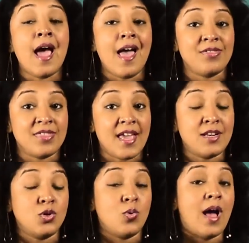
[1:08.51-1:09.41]
And
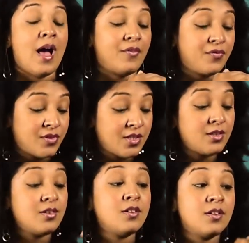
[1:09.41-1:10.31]
then you have
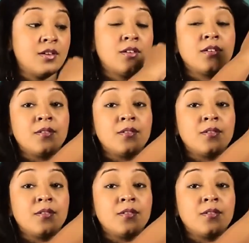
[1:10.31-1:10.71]
the